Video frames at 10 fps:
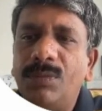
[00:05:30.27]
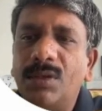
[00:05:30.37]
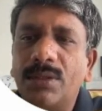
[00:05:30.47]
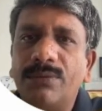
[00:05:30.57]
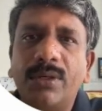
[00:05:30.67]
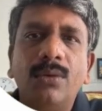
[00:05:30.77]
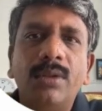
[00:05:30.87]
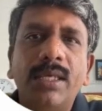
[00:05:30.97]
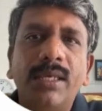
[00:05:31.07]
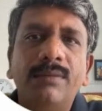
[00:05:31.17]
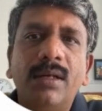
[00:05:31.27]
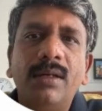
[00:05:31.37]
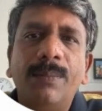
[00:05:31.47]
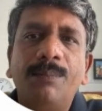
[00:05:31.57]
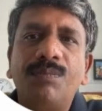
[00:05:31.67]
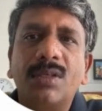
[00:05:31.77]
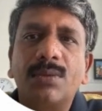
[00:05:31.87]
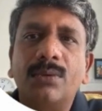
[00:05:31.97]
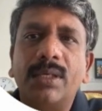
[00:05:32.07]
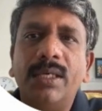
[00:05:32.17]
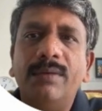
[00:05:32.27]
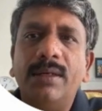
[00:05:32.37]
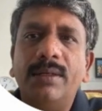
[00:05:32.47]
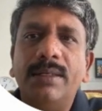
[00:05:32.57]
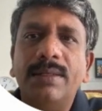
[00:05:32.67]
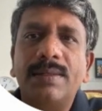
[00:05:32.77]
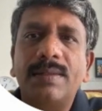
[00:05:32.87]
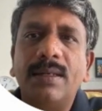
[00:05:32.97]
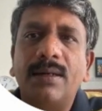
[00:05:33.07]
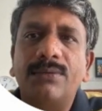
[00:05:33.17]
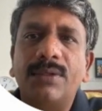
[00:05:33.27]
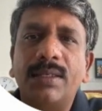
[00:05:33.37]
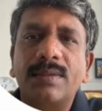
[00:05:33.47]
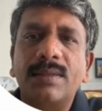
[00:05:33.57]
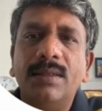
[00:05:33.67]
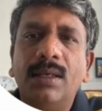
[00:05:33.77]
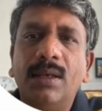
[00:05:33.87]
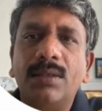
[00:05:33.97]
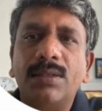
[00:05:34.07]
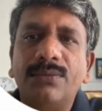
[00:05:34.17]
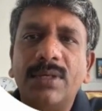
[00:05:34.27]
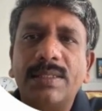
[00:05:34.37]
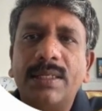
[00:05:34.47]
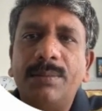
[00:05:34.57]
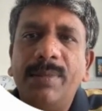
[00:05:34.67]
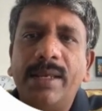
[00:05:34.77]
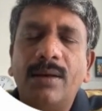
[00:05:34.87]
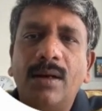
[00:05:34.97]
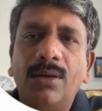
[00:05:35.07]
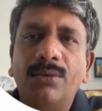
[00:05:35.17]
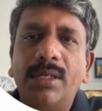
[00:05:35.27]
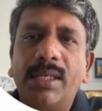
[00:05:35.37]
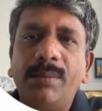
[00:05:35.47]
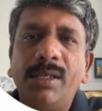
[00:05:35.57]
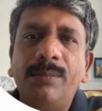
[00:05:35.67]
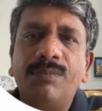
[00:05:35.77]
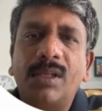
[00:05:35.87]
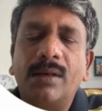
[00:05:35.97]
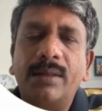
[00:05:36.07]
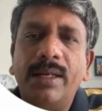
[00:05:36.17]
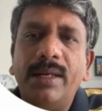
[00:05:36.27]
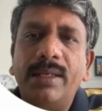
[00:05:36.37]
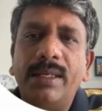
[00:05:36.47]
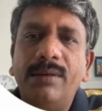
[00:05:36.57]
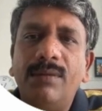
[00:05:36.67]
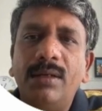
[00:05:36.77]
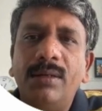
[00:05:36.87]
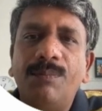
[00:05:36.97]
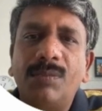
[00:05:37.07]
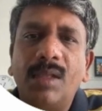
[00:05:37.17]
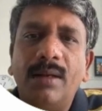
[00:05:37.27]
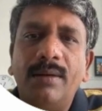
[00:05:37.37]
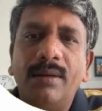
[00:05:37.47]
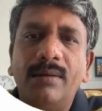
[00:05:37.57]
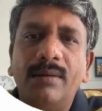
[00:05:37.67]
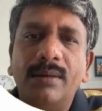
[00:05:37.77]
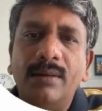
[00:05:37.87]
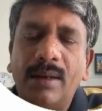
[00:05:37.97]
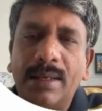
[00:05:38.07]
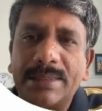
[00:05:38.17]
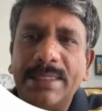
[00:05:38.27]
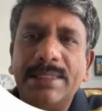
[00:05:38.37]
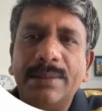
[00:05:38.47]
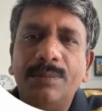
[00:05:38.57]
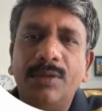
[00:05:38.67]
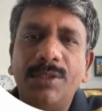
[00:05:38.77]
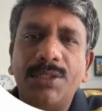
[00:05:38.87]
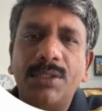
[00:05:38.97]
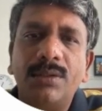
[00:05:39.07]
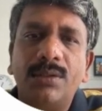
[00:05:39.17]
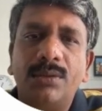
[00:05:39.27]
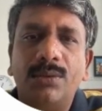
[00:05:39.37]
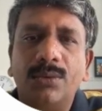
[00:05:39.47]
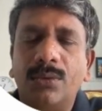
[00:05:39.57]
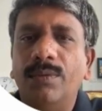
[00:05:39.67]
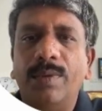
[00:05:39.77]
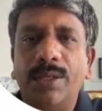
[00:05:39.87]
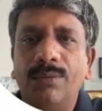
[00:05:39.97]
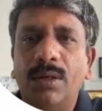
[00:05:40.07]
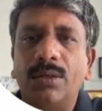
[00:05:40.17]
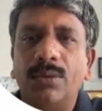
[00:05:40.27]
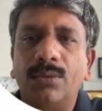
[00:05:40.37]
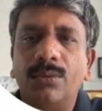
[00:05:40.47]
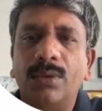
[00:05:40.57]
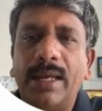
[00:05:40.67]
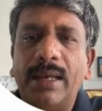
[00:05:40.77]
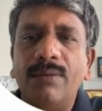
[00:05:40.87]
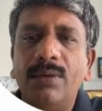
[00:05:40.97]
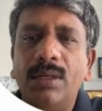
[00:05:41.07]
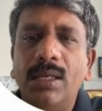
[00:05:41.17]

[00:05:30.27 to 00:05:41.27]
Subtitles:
So if I go to the key vault, so key vault does a lot of things. So first, it make a call to the naming and create a key vault, and assign some permission to whoever you wanted to have.